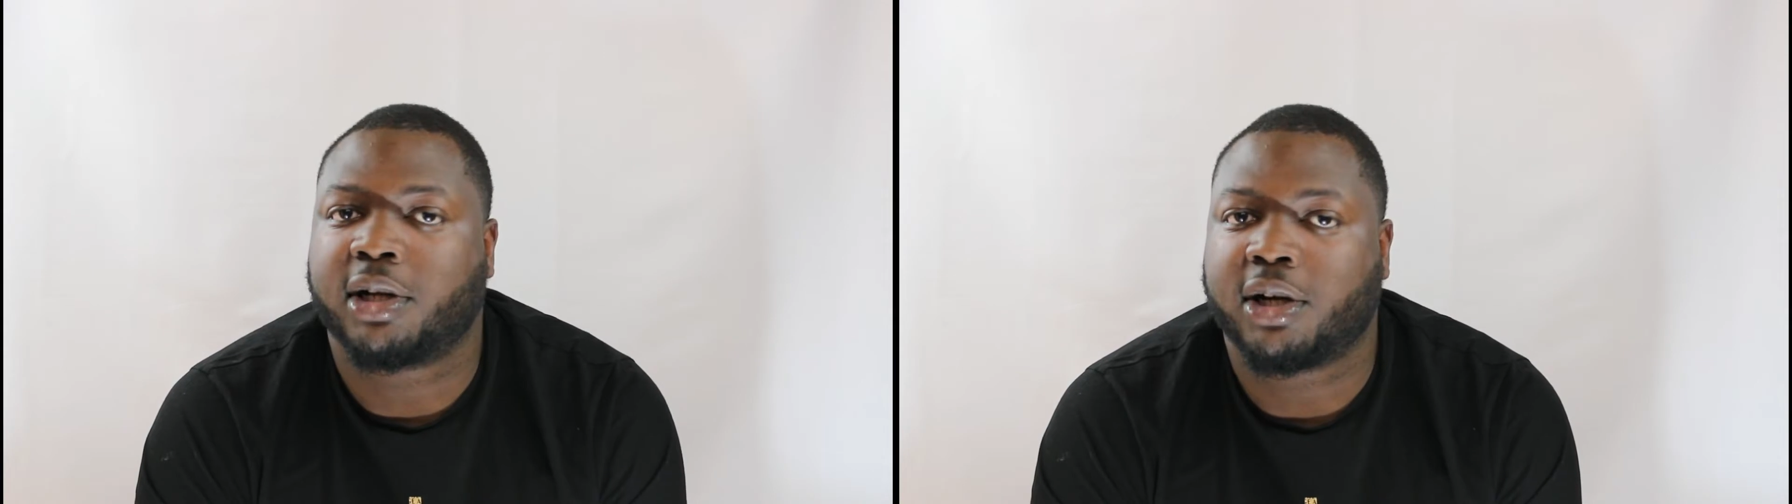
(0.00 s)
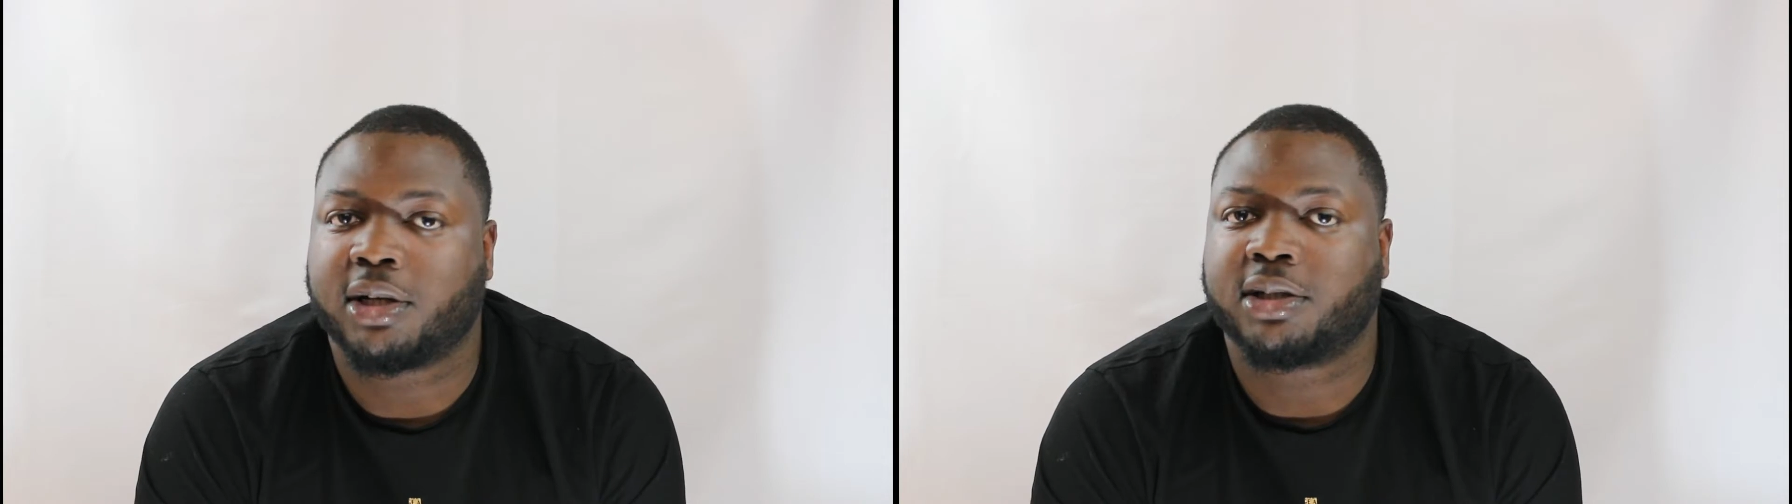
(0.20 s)

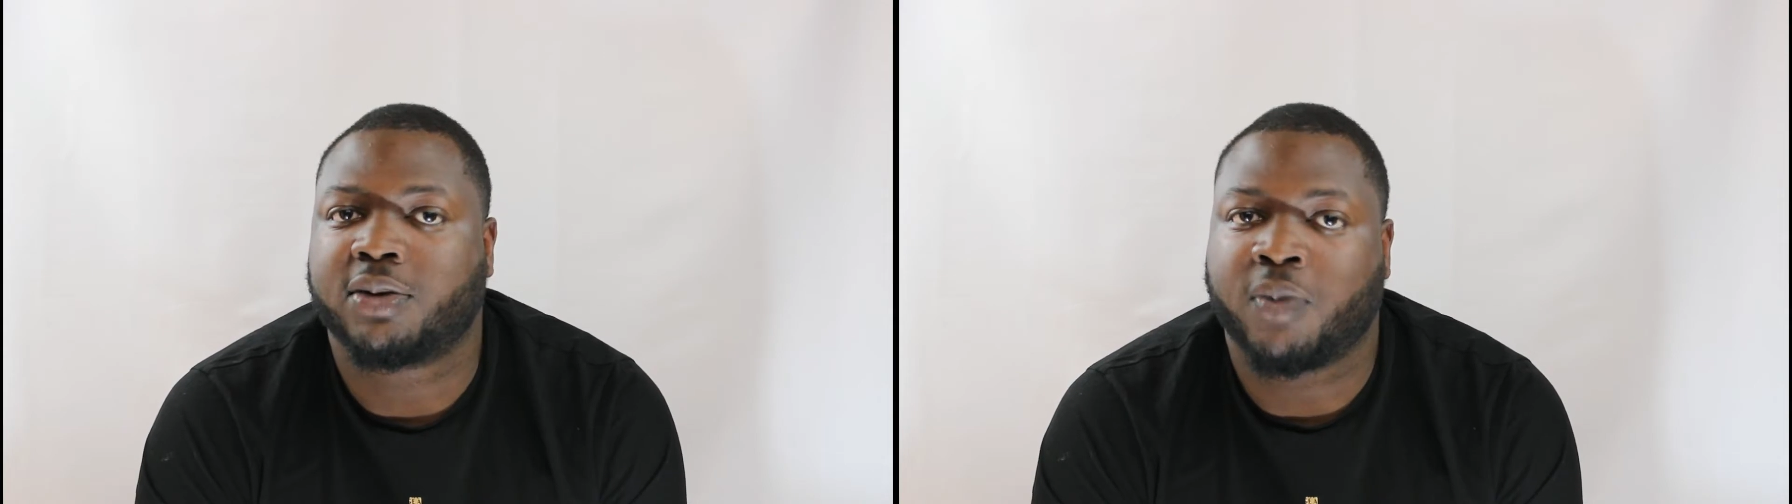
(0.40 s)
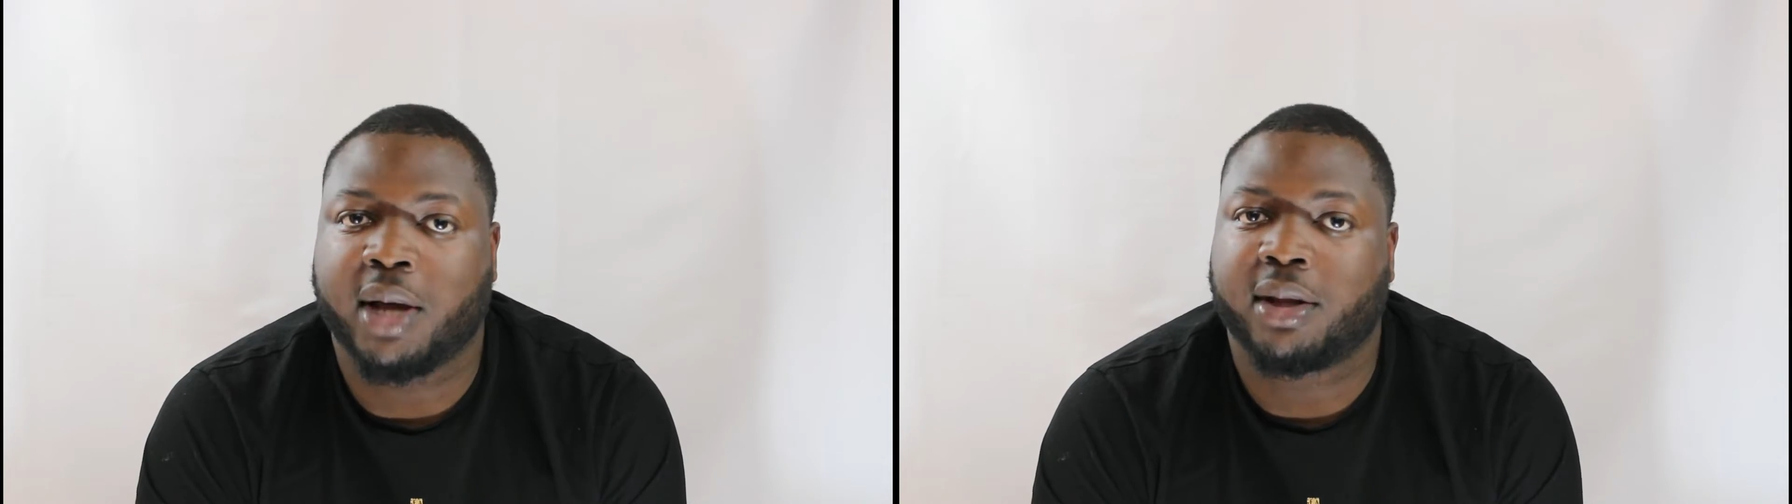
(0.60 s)
learned to
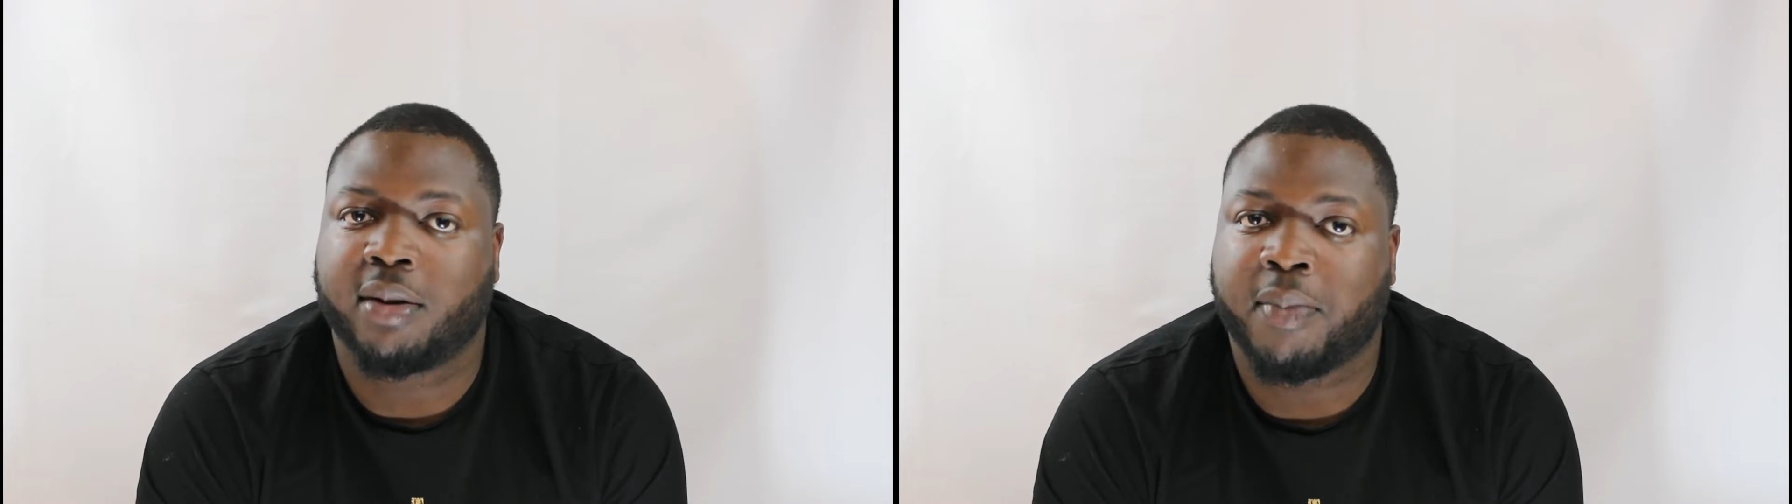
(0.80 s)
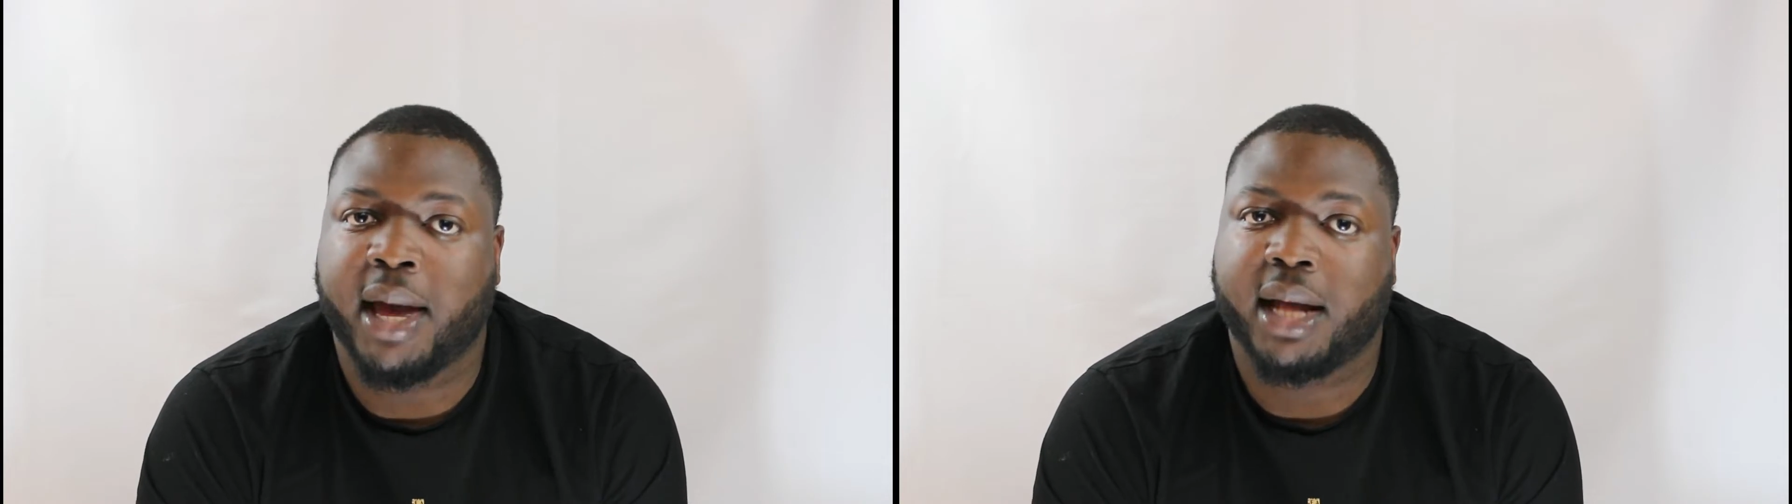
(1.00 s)
weather the
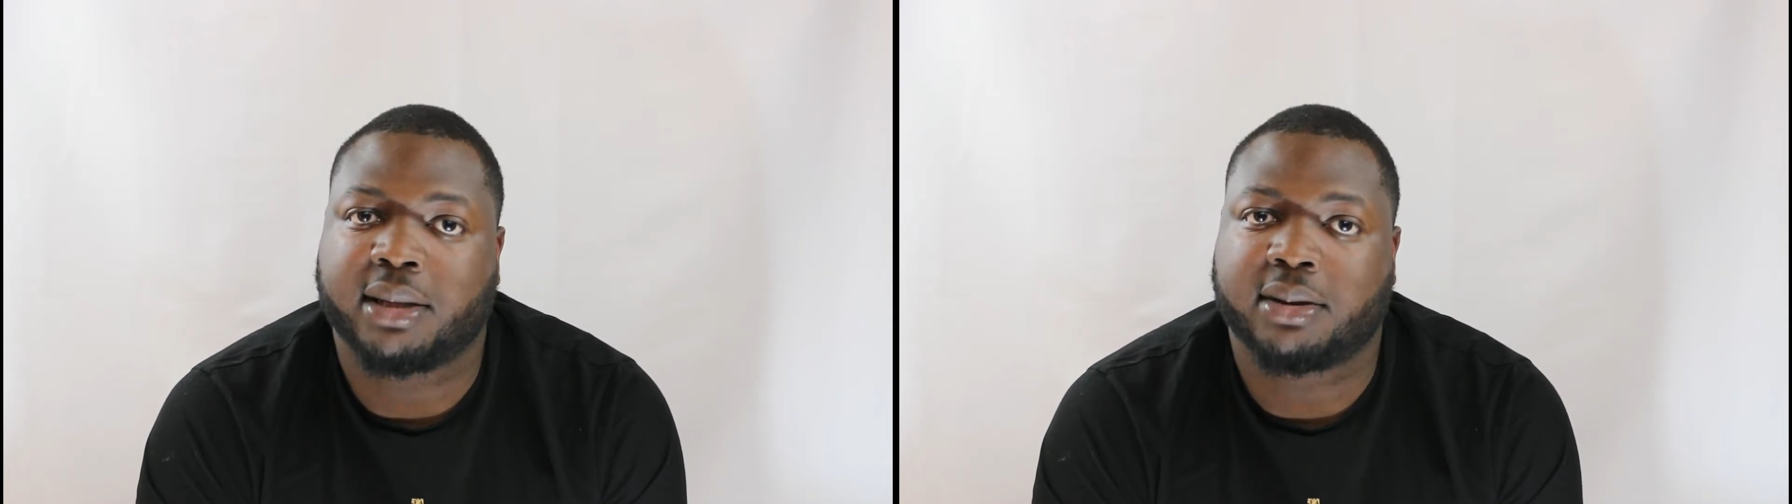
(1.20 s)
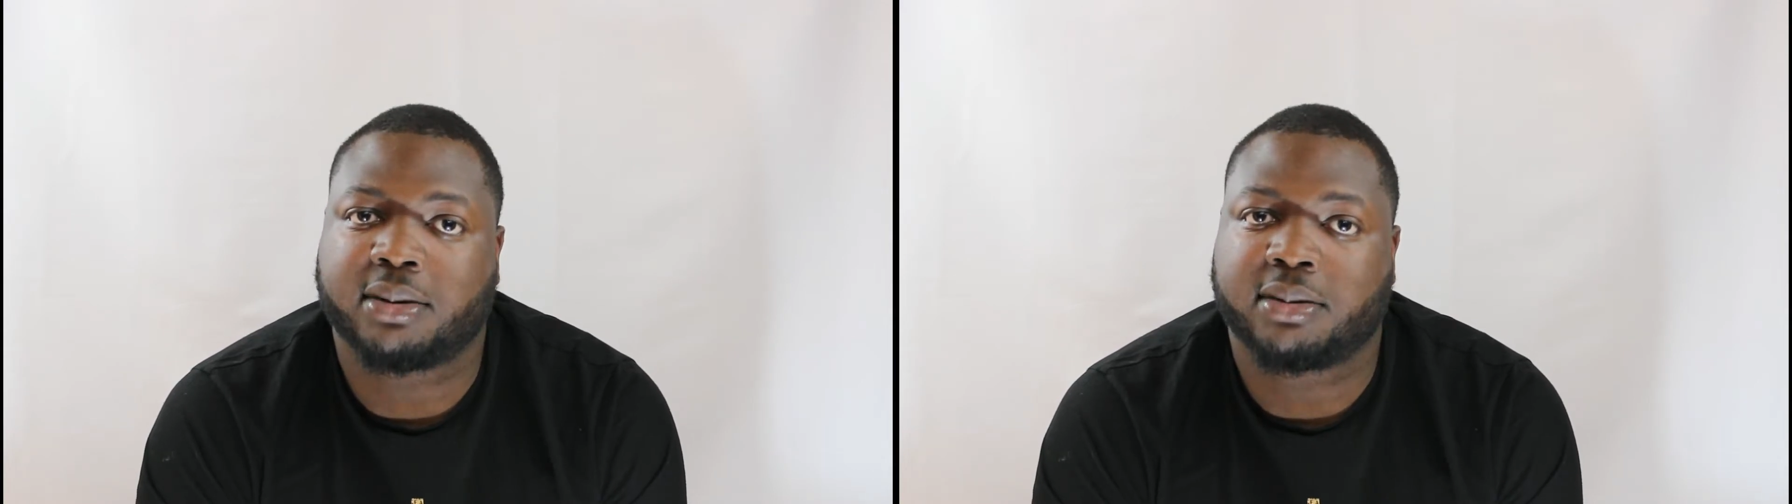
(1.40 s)
bad